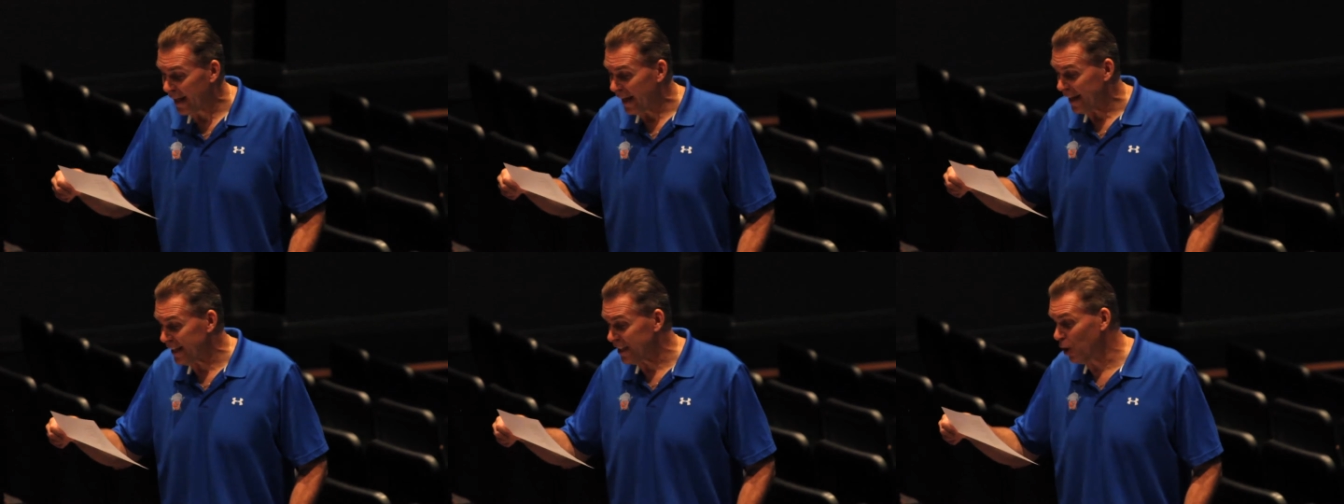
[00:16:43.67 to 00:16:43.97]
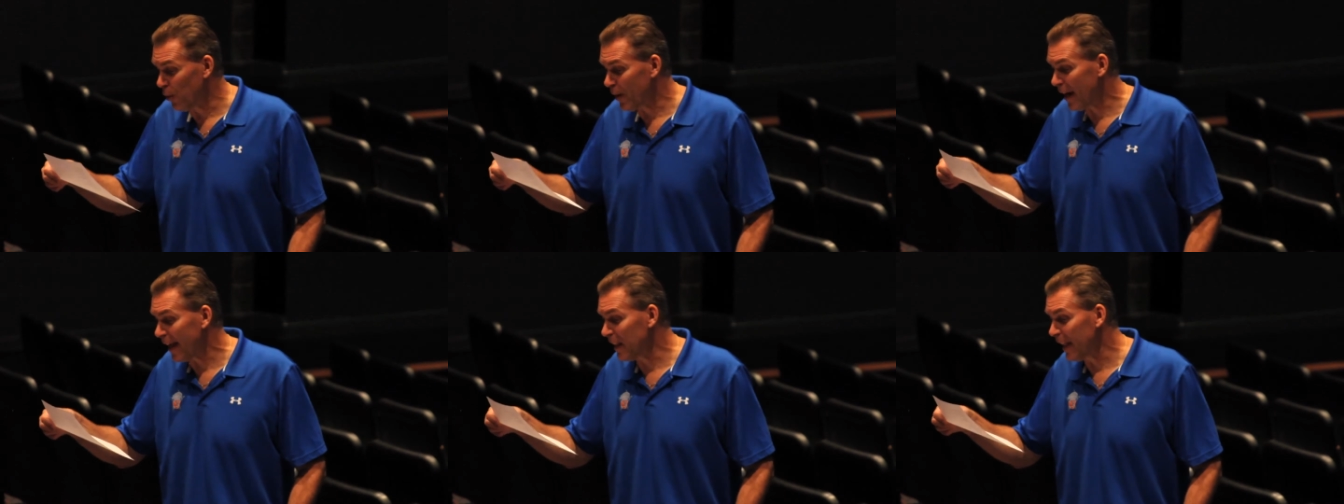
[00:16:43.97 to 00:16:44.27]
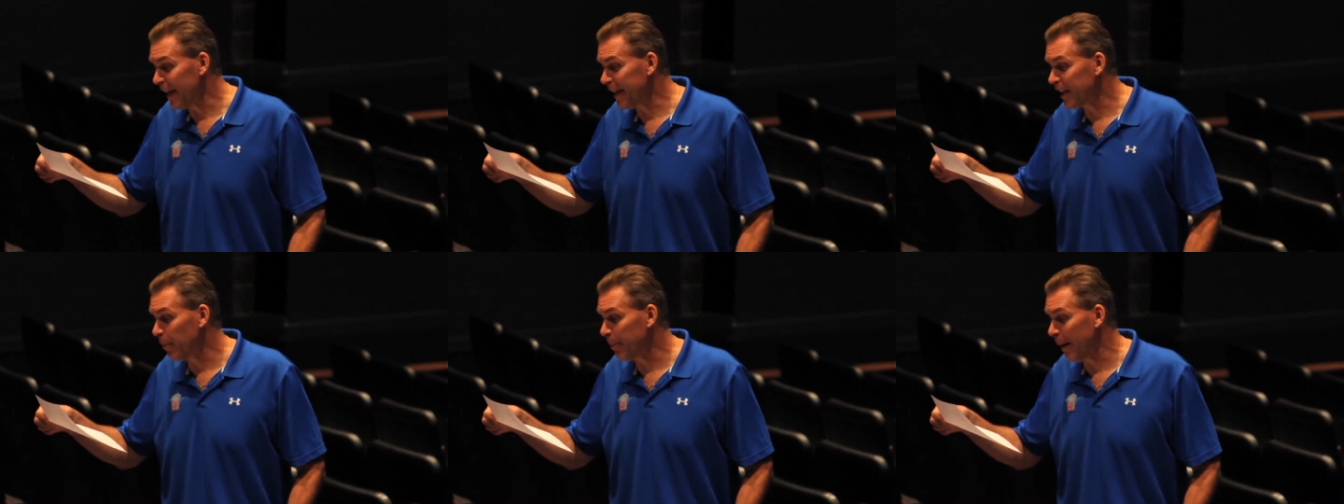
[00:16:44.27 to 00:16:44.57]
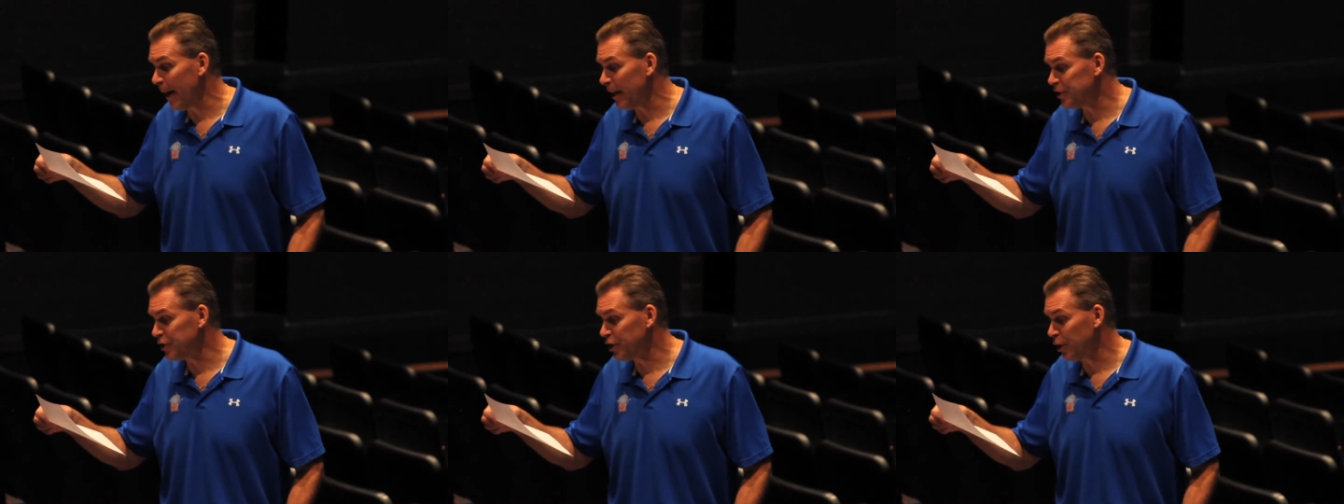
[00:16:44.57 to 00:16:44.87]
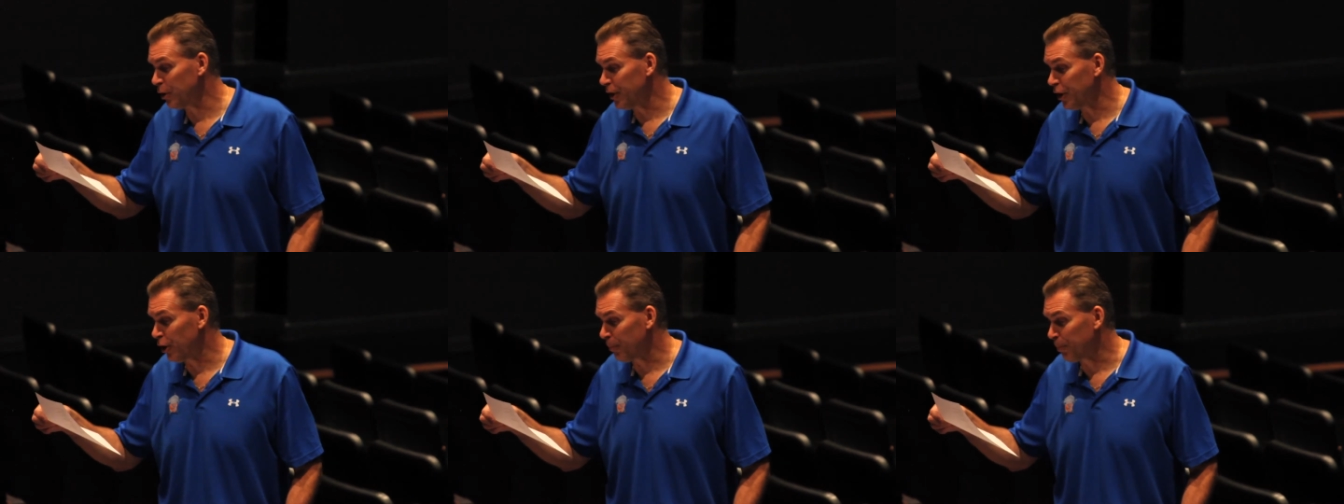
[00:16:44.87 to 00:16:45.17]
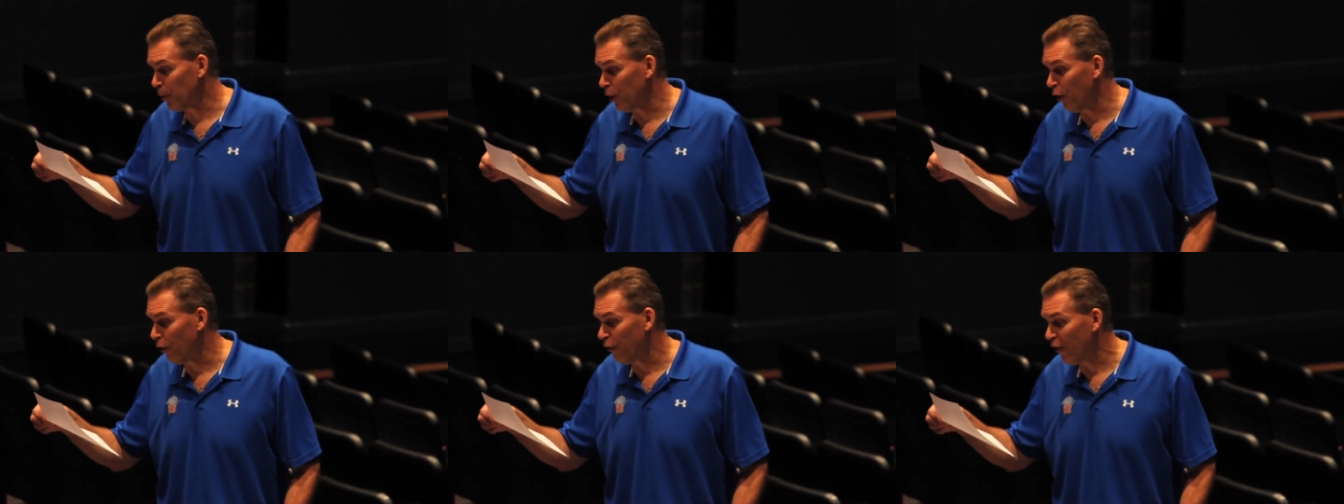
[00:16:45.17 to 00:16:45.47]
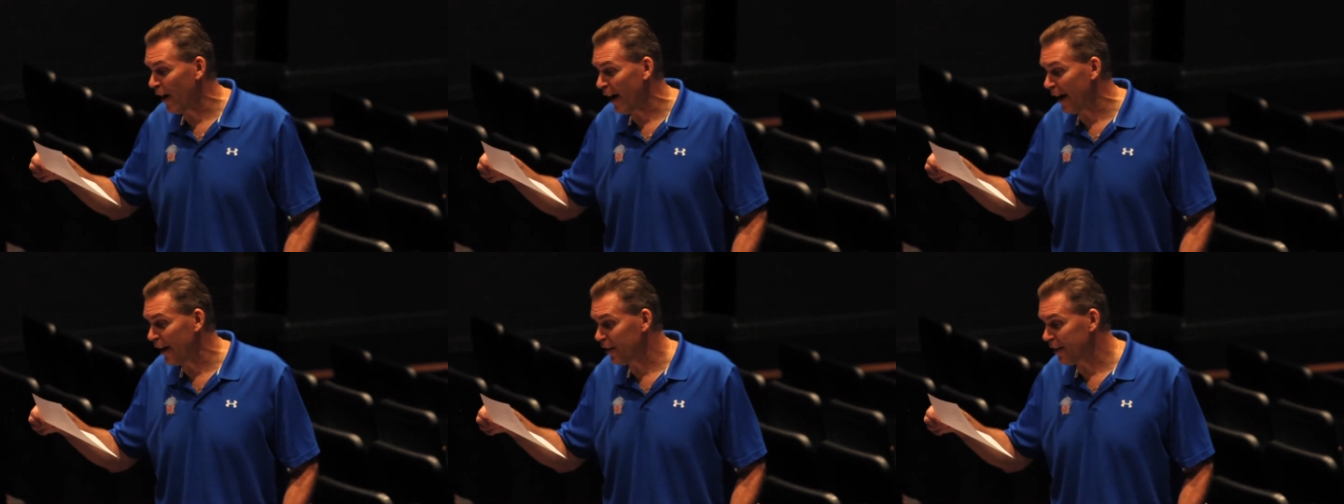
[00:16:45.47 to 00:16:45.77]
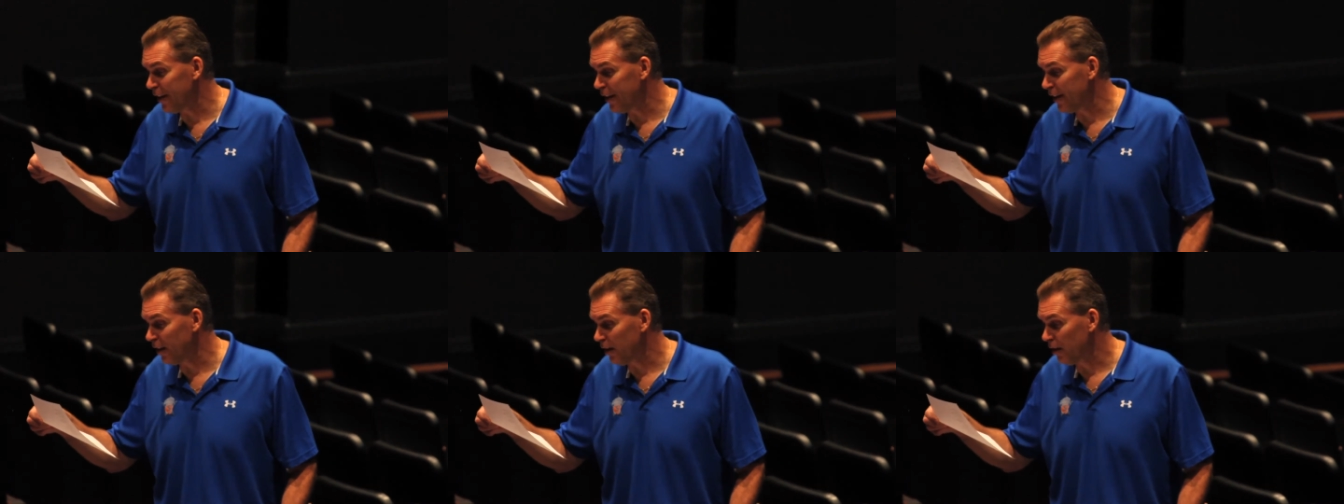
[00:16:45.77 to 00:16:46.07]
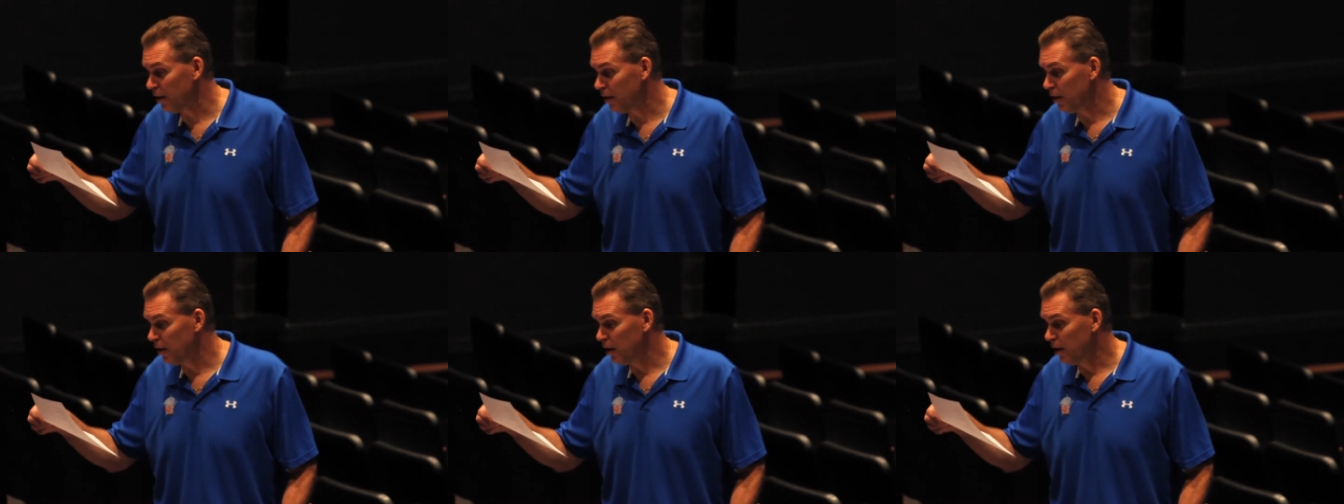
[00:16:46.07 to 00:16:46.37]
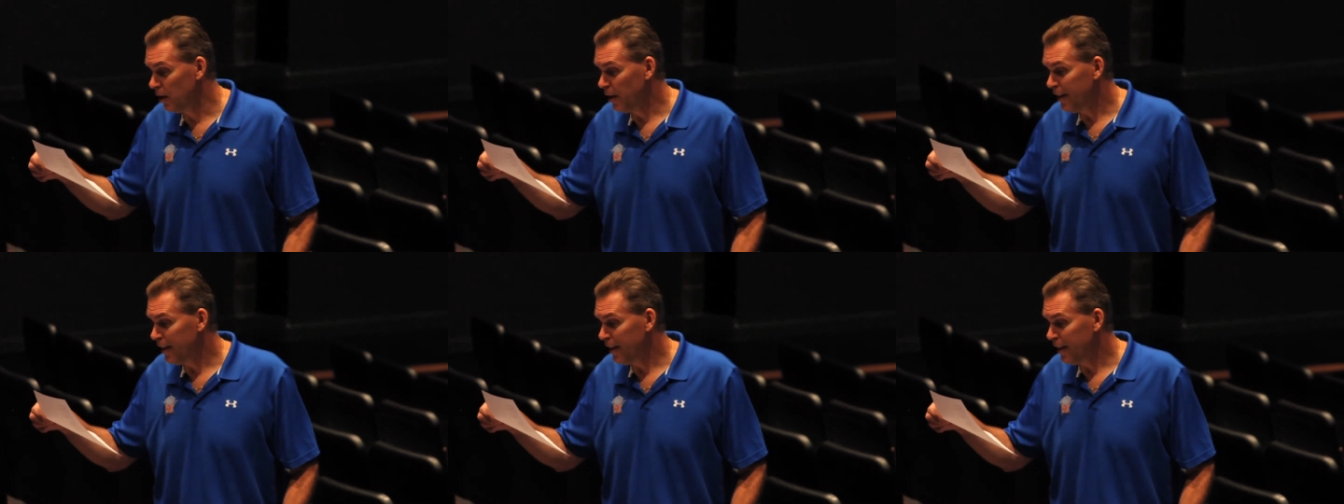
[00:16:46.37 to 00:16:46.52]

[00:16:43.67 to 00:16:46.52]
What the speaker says: You know what I like about your profile here?